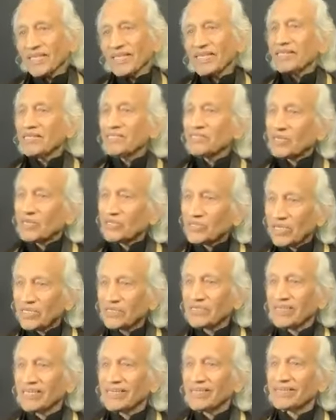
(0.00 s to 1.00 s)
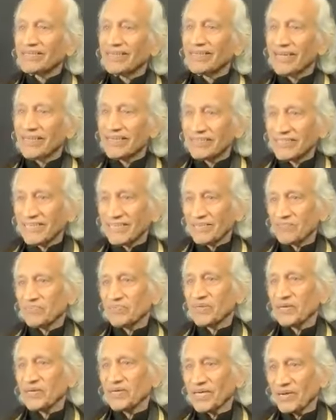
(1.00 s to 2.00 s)
in the subtler and
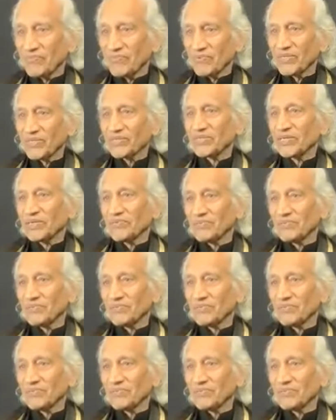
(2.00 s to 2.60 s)
deeper levels of